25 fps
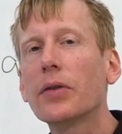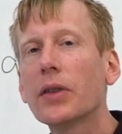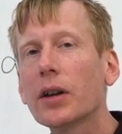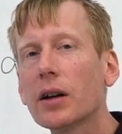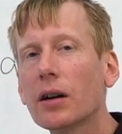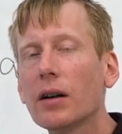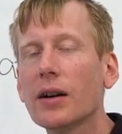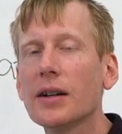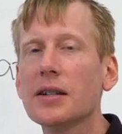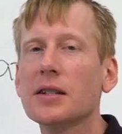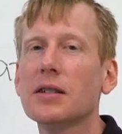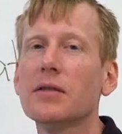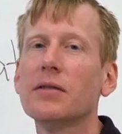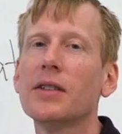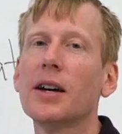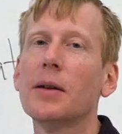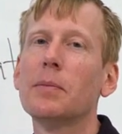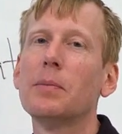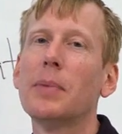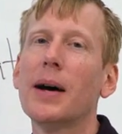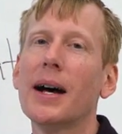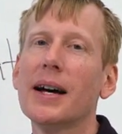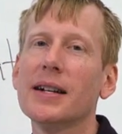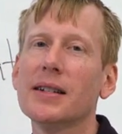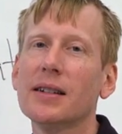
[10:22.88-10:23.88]
The cost of
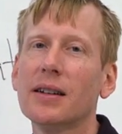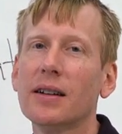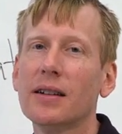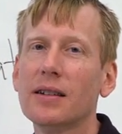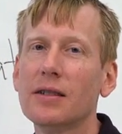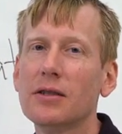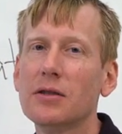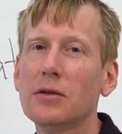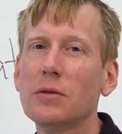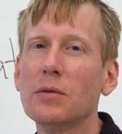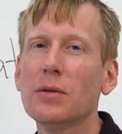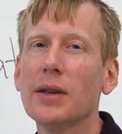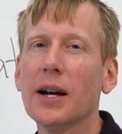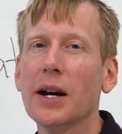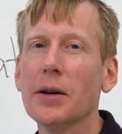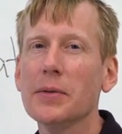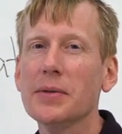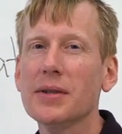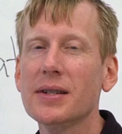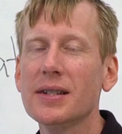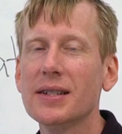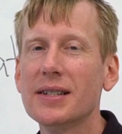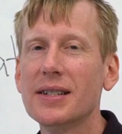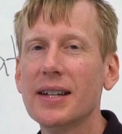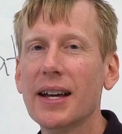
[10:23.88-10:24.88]
that basket in
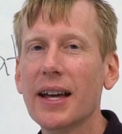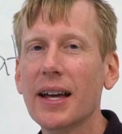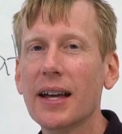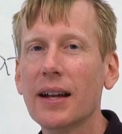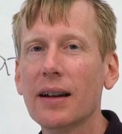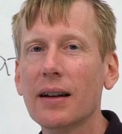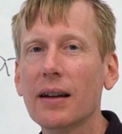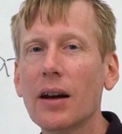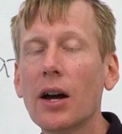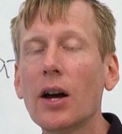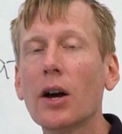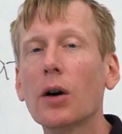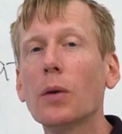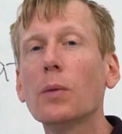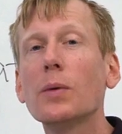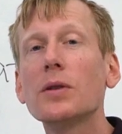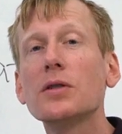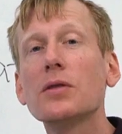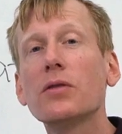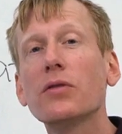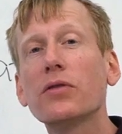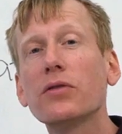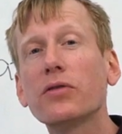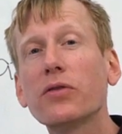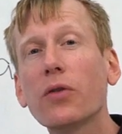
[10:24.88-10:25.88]
2010
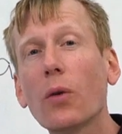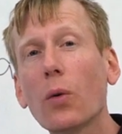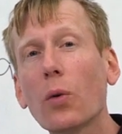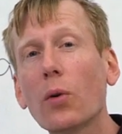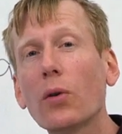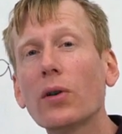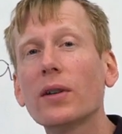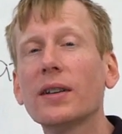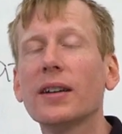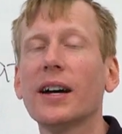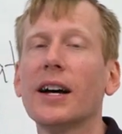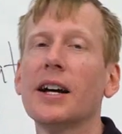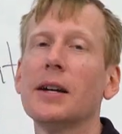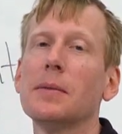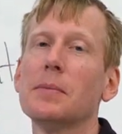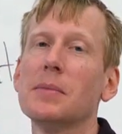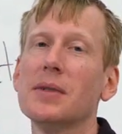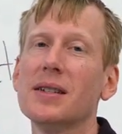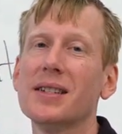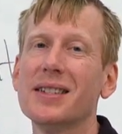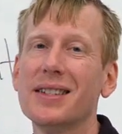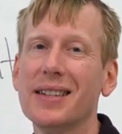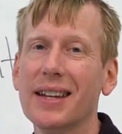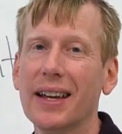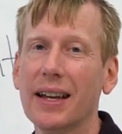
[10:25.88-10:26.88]
was 4
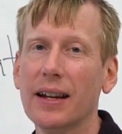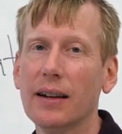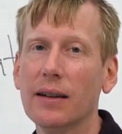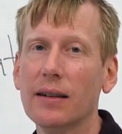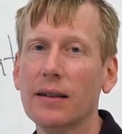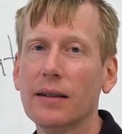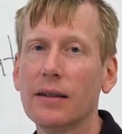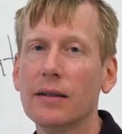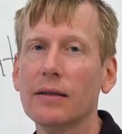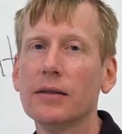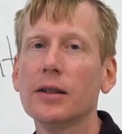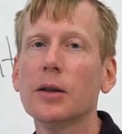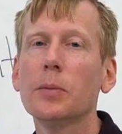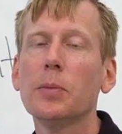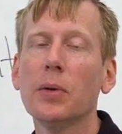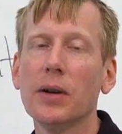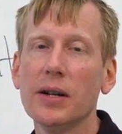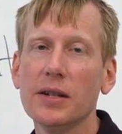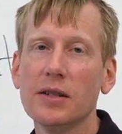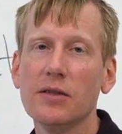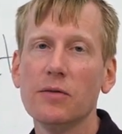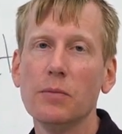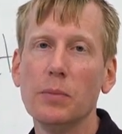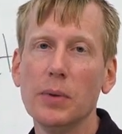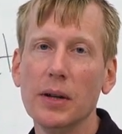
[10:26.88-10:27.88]
times 10, the
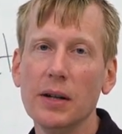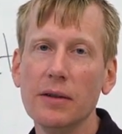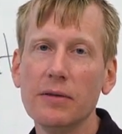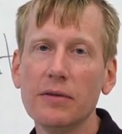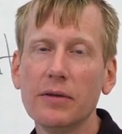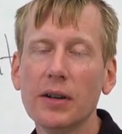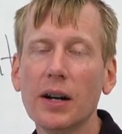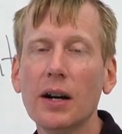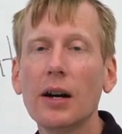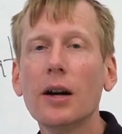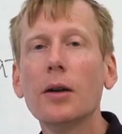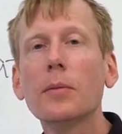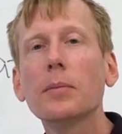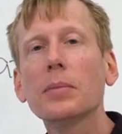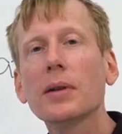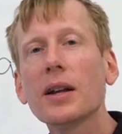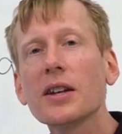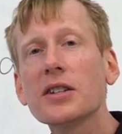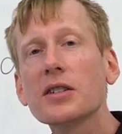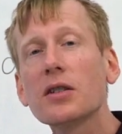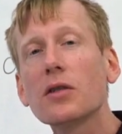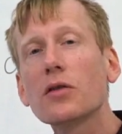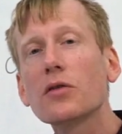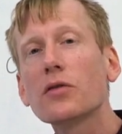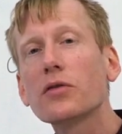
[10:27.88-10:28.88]
price of beef,
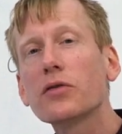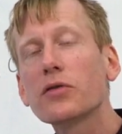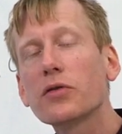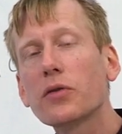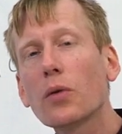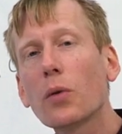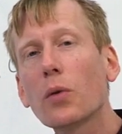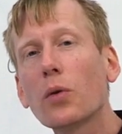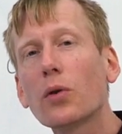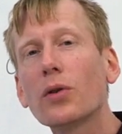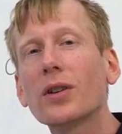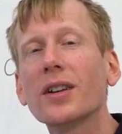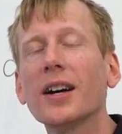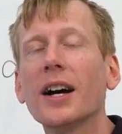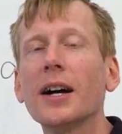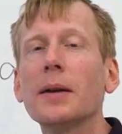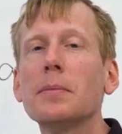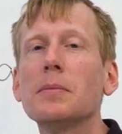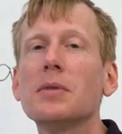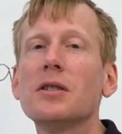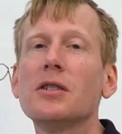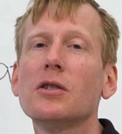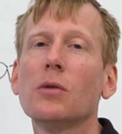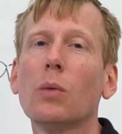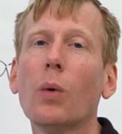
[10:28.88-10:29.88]
plus 4
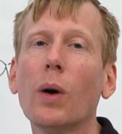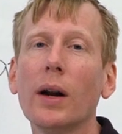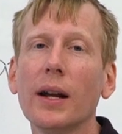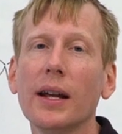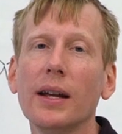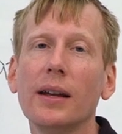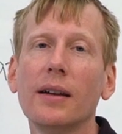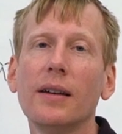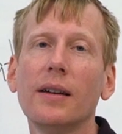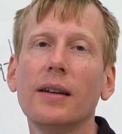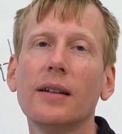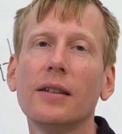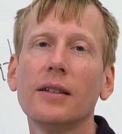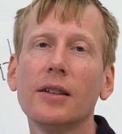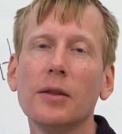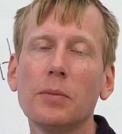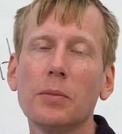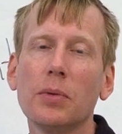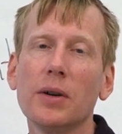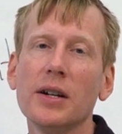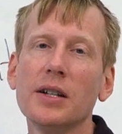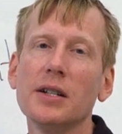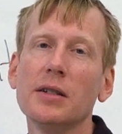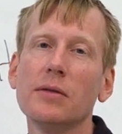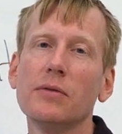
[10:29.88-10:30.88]
times 20, the
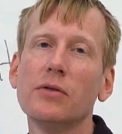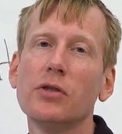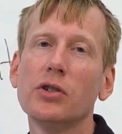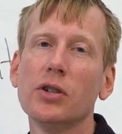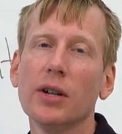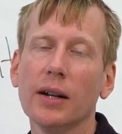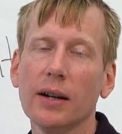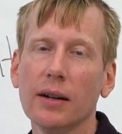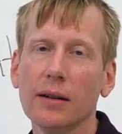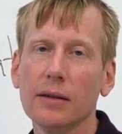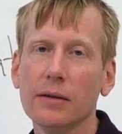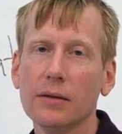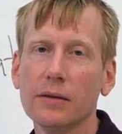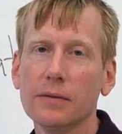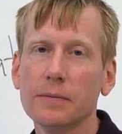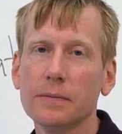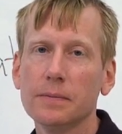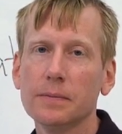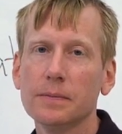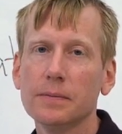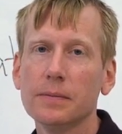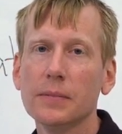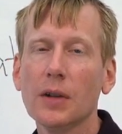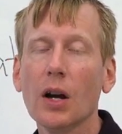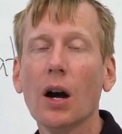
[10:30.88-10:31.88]
price of chicken,
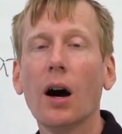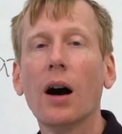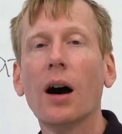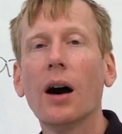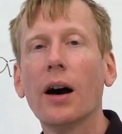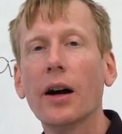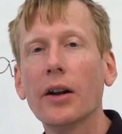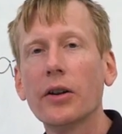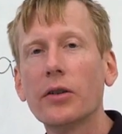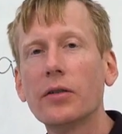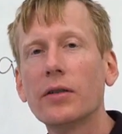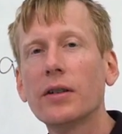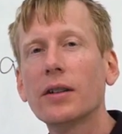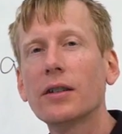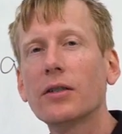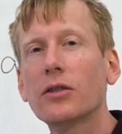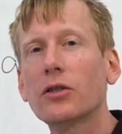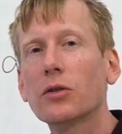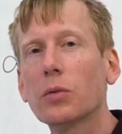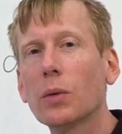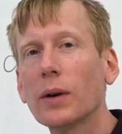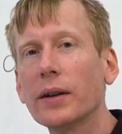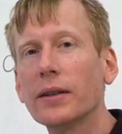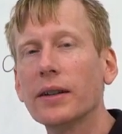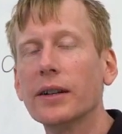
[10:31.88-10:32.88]

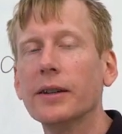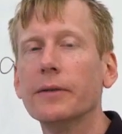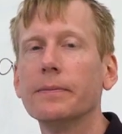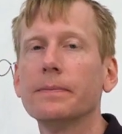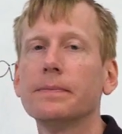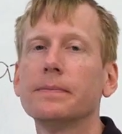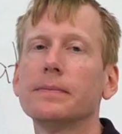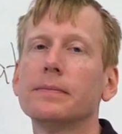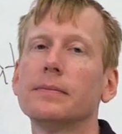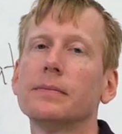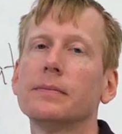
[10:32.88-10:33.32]
120.